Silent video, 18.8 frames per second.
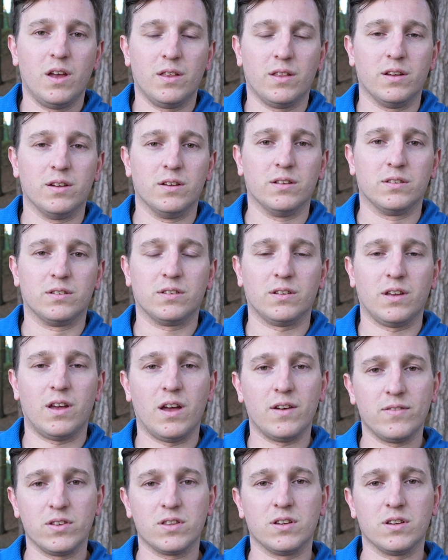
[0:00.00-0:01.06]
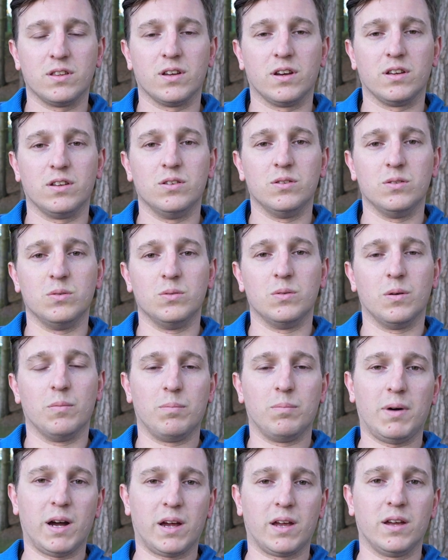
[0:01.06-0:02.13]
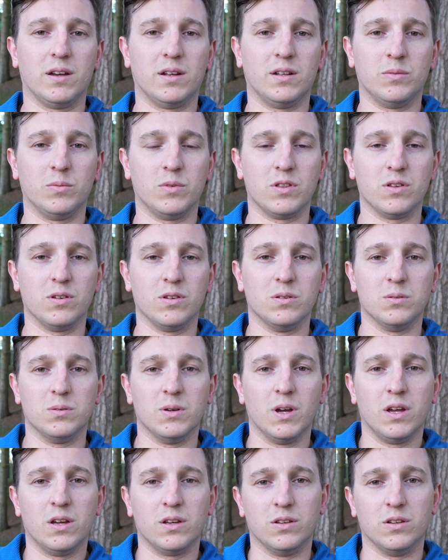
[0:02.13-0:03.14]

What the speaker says: That everything that you pack in with you,